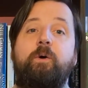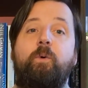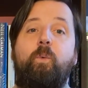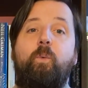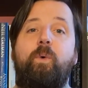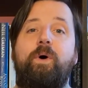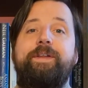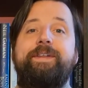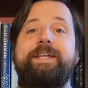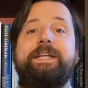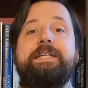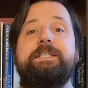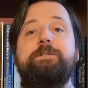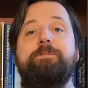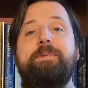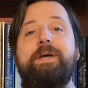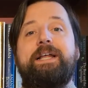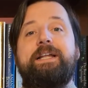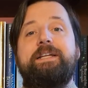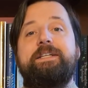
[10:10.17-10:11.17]
What this
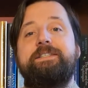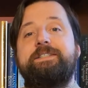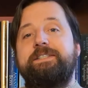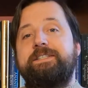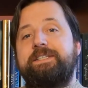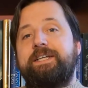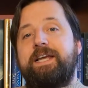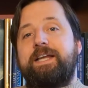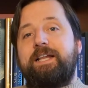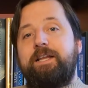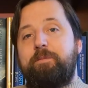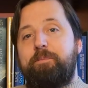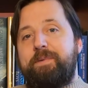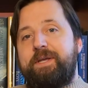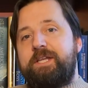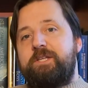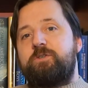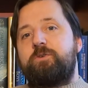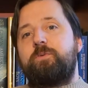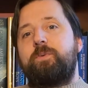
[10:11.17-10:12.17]
balance exactly
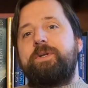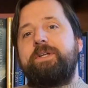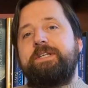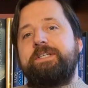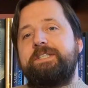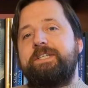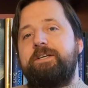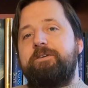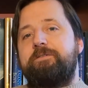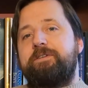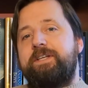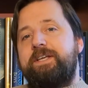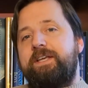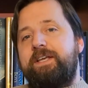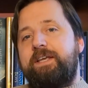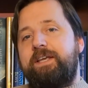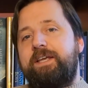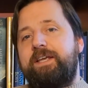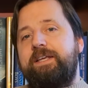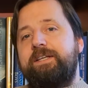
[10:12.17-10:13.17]
means, or what this gift
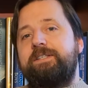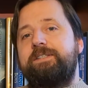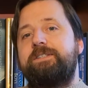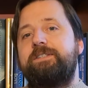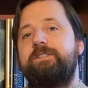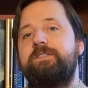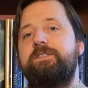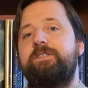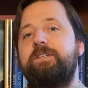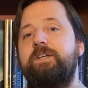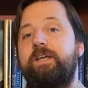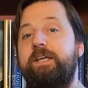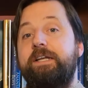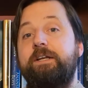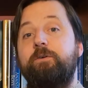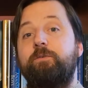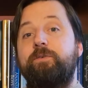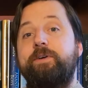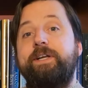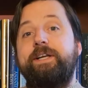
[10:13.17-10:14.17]
is
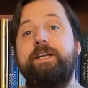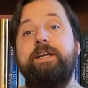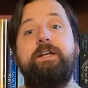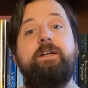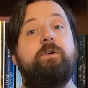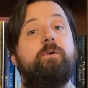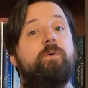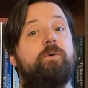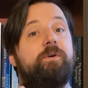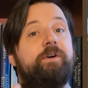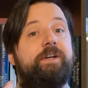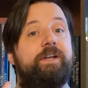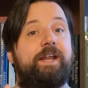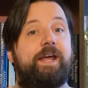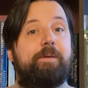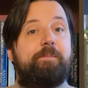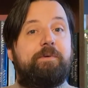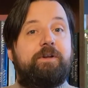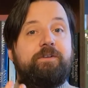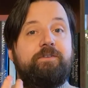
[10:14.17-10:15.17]
in a reading or an
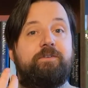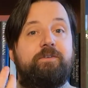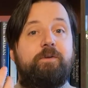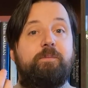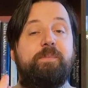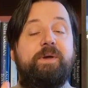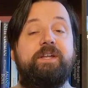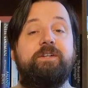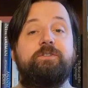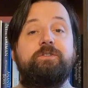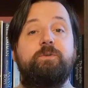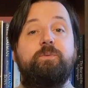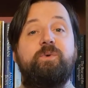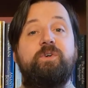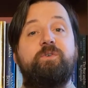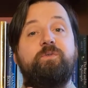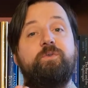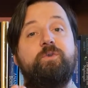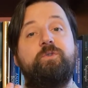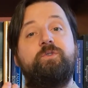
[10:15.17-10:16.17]
amulet, depends on
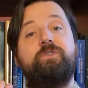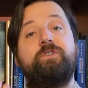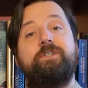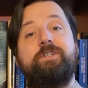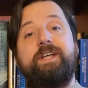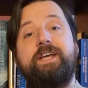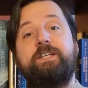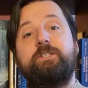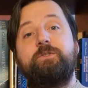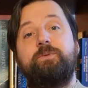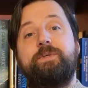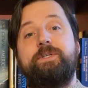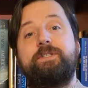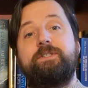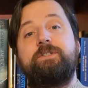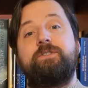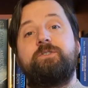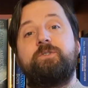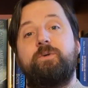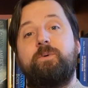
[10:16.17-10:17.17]
what runes are next to
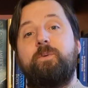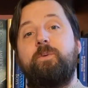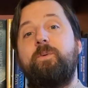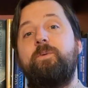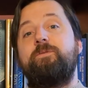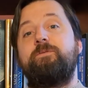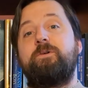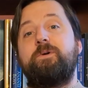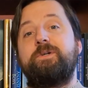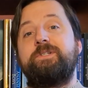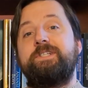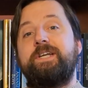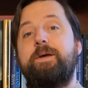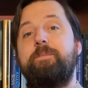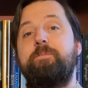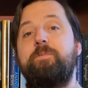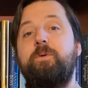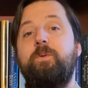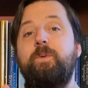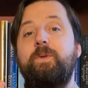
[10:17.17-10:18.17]
it. So, for
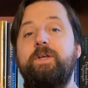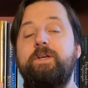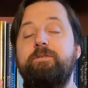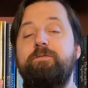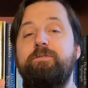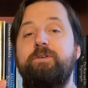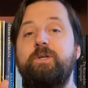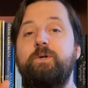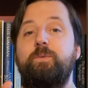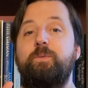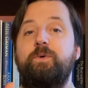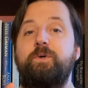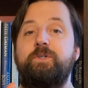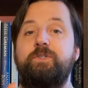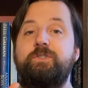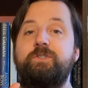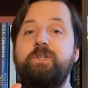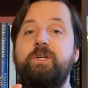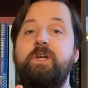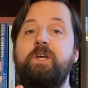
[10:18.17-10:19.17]
example, if you
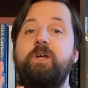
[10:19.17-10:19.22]
would